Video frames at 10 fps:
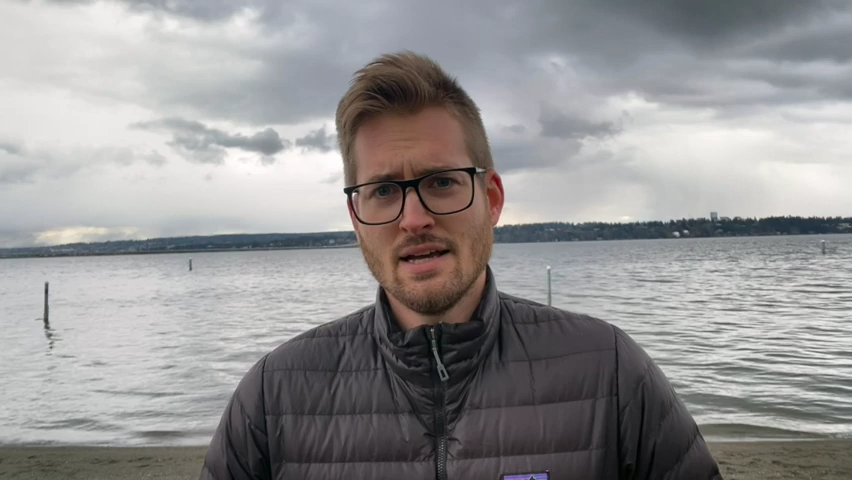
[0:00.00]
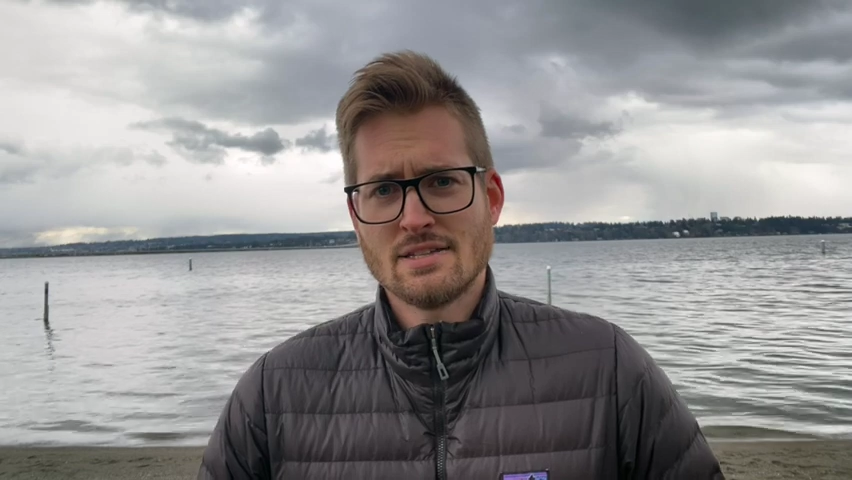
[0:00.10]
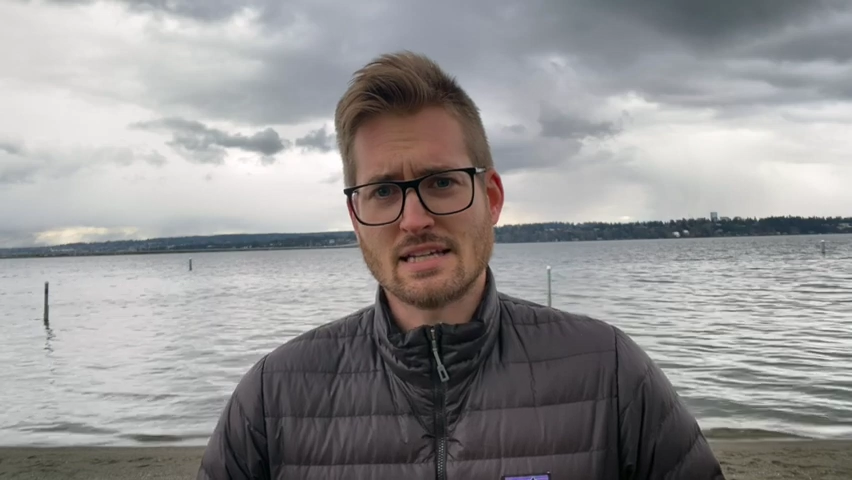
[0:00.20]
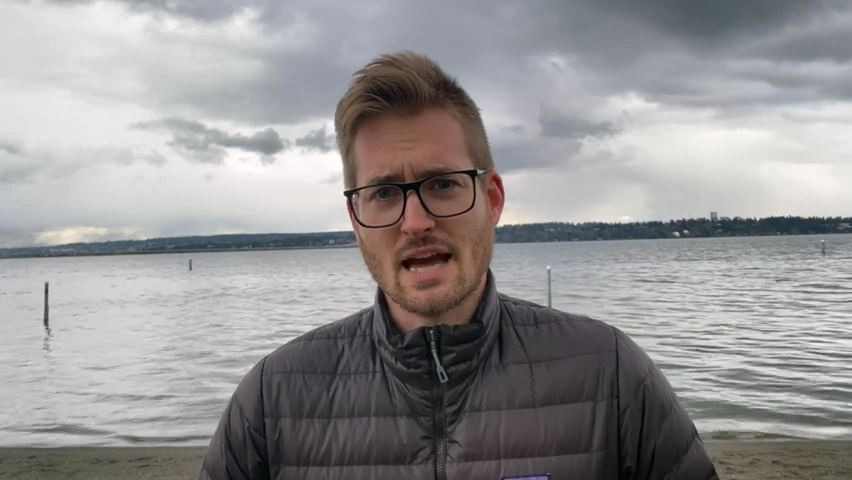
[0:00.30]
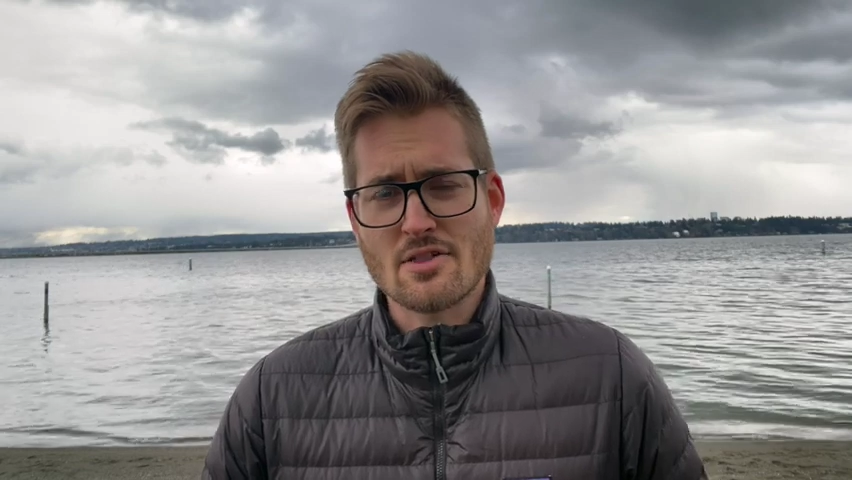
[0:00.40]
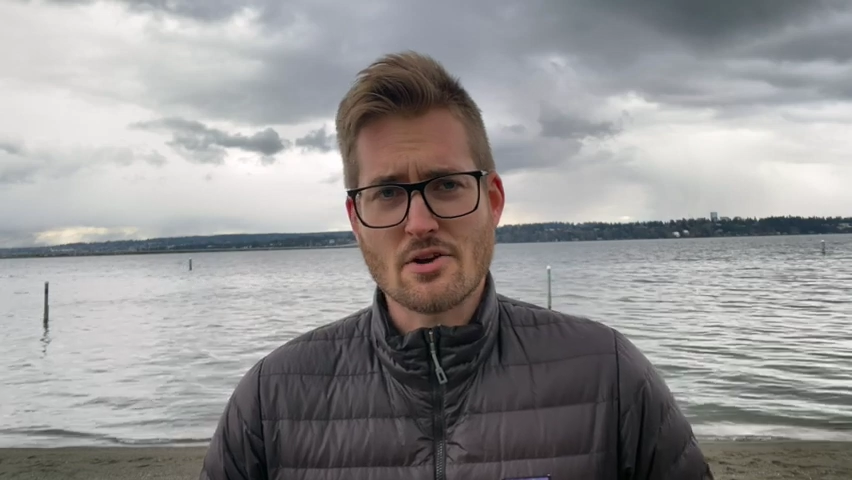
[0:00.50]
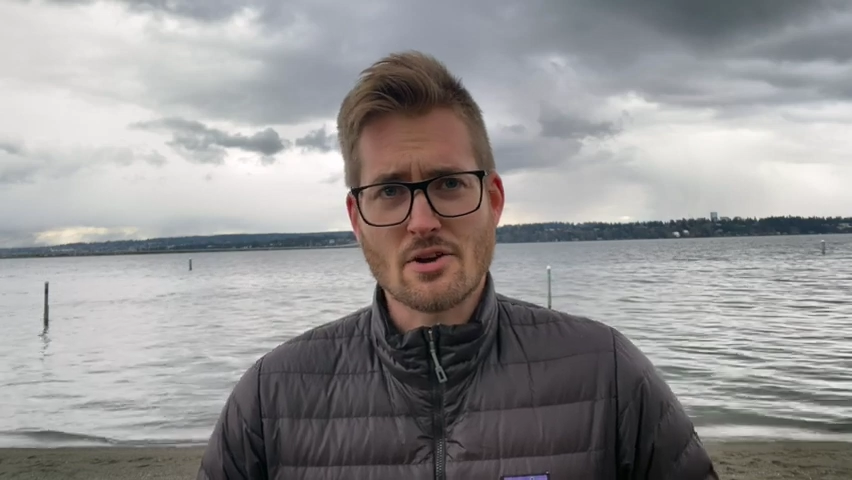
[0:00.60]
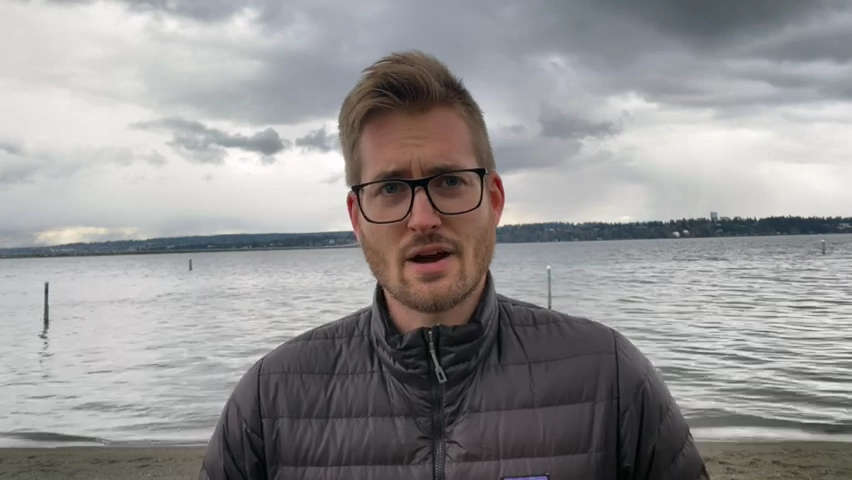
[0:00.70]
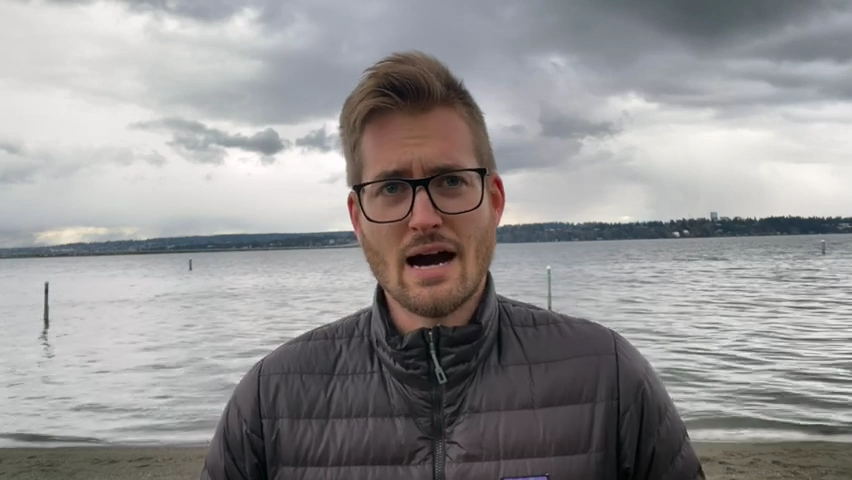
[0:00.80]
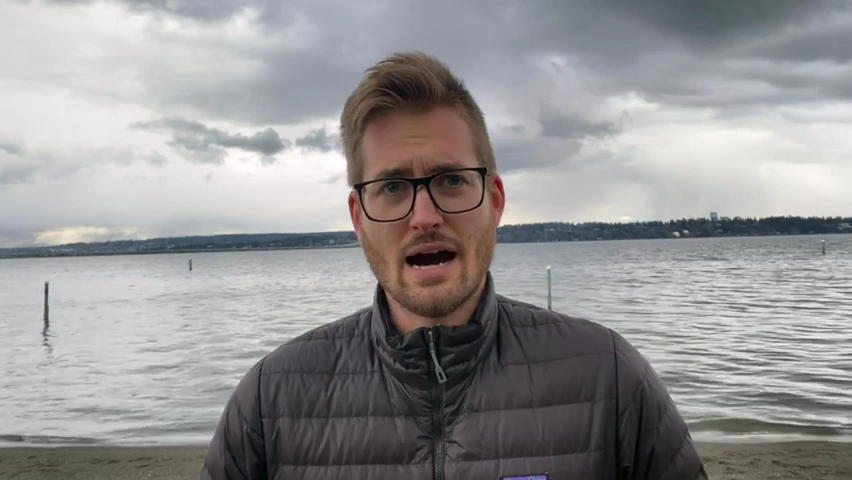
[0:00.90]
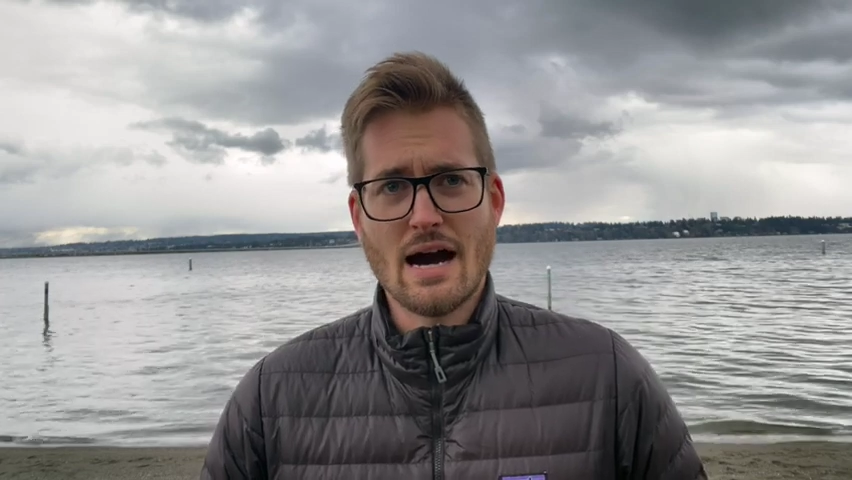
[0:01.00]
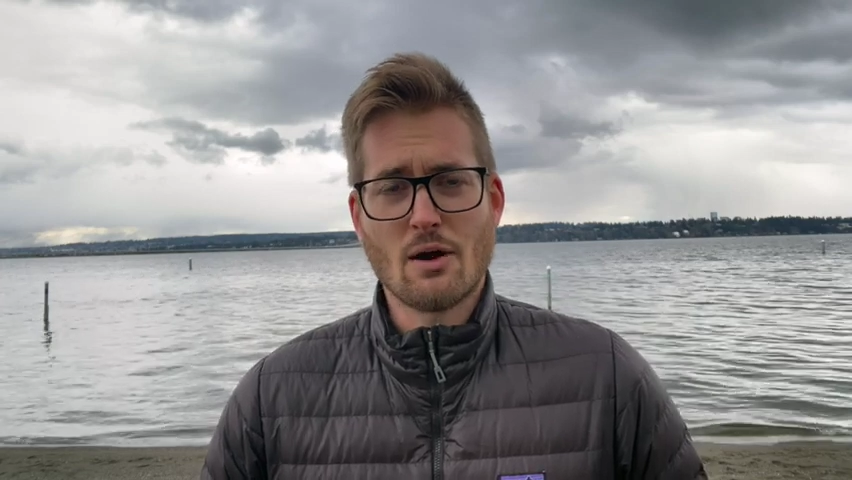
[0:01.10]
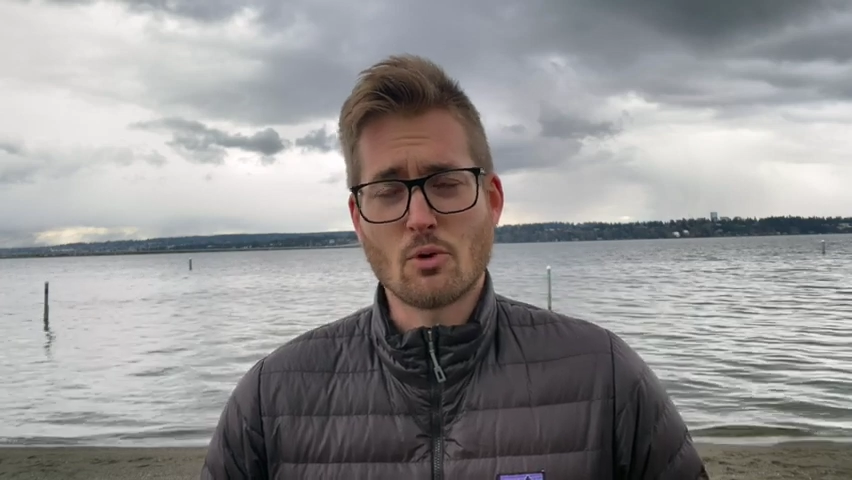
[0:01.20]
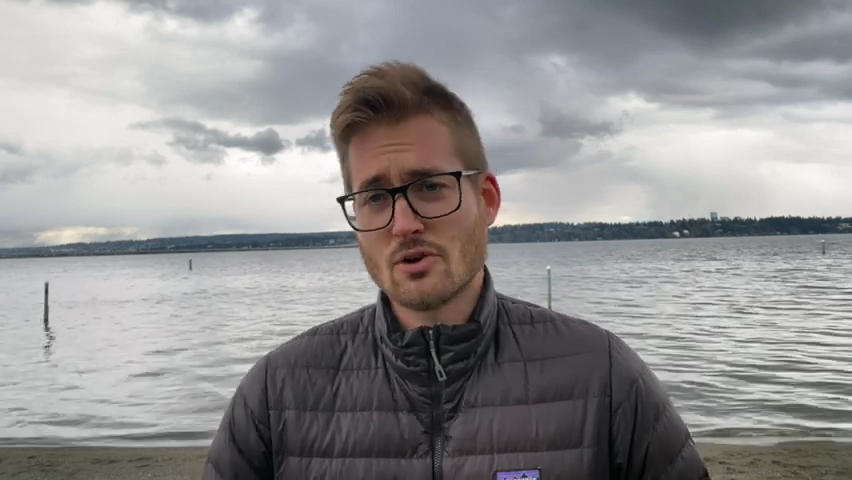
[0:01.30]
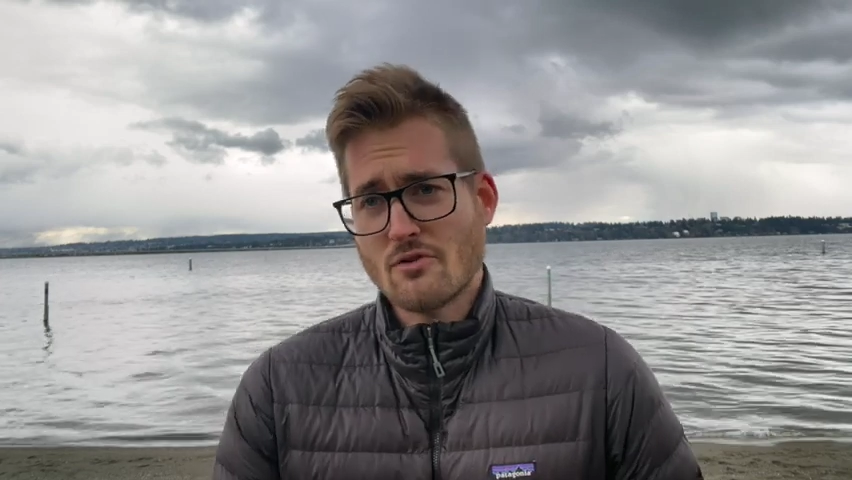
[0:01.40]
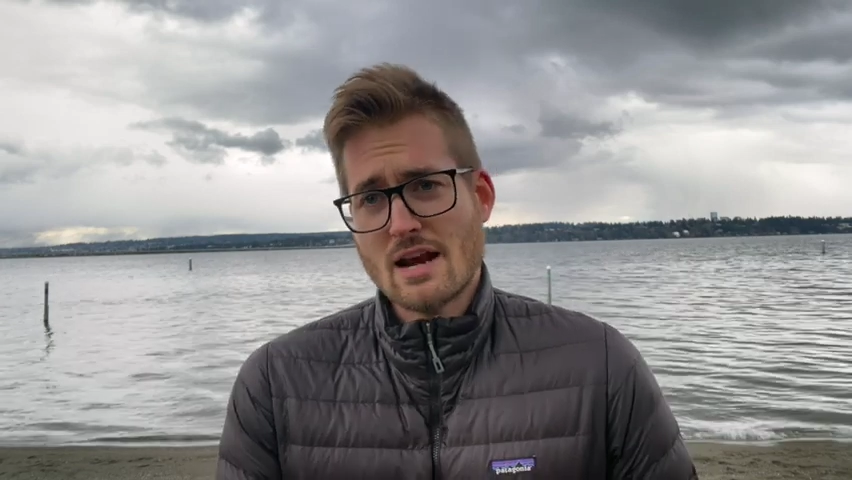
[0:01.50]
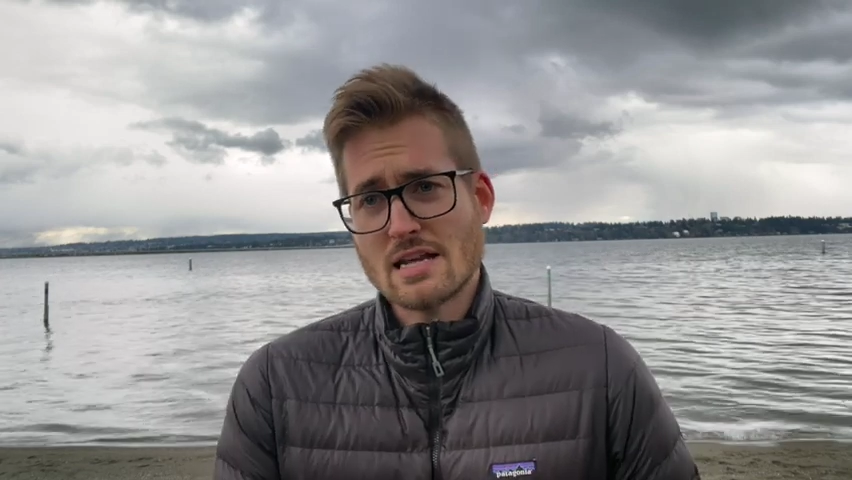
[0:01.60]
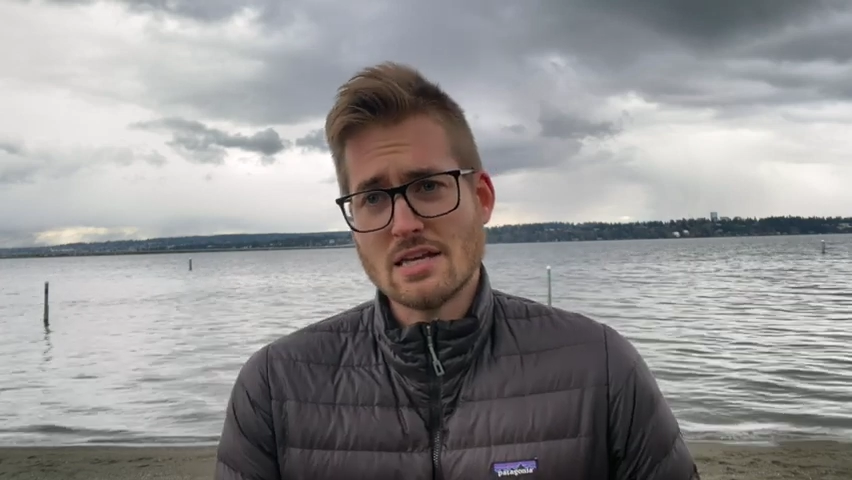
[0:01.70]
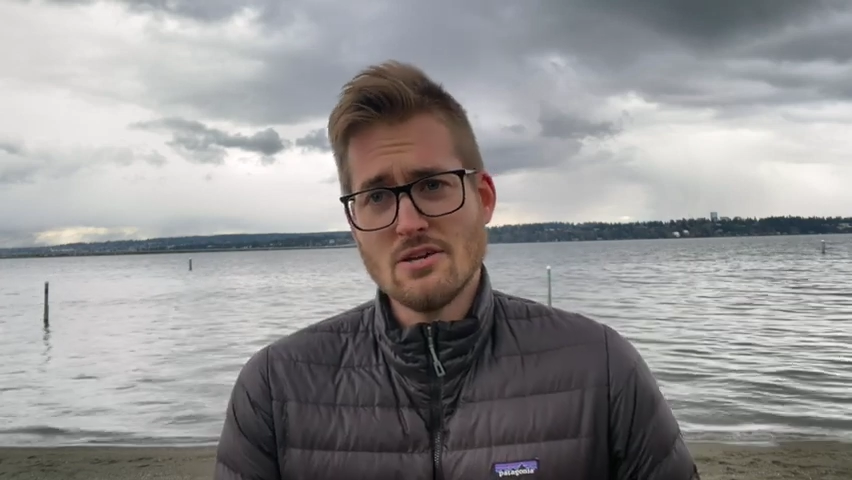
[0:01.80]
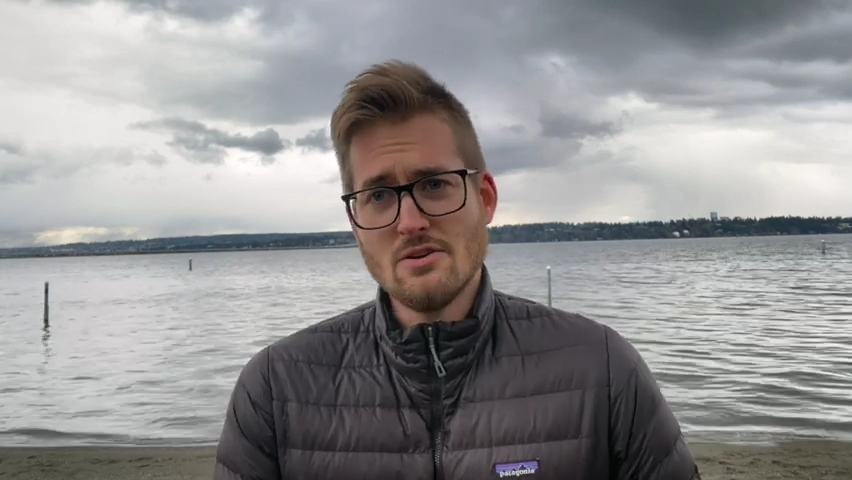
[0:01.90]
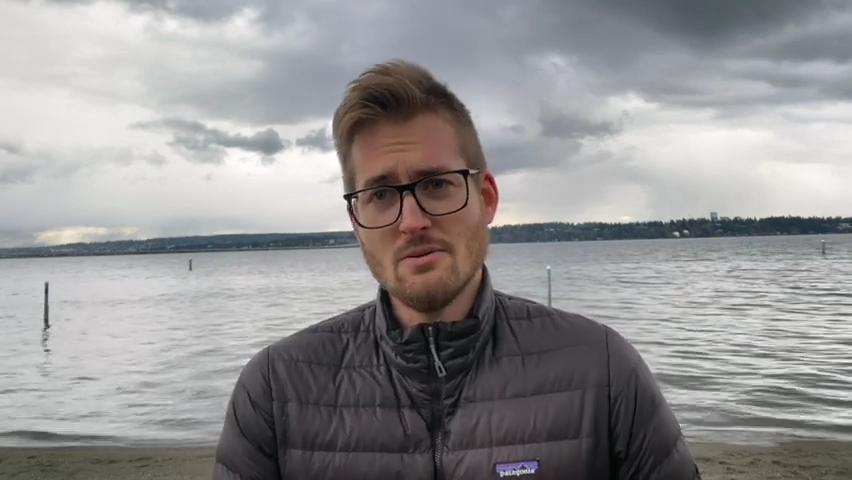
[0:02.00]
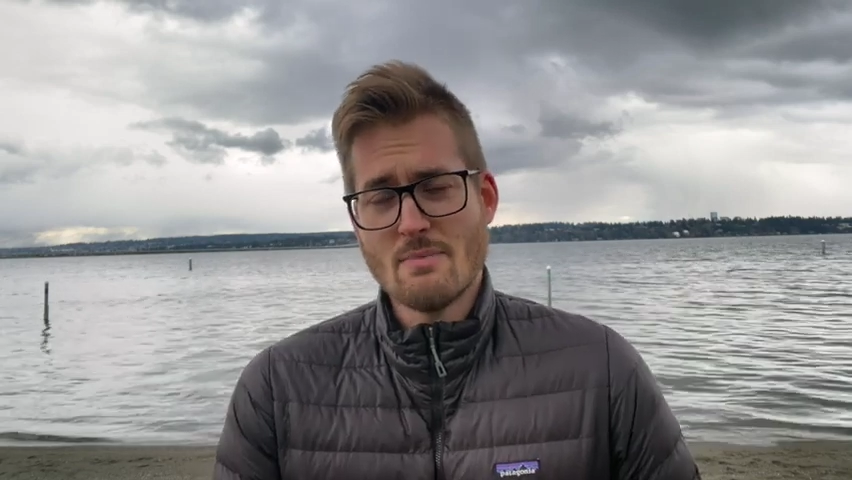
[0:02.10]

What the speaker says: together, we're inviting you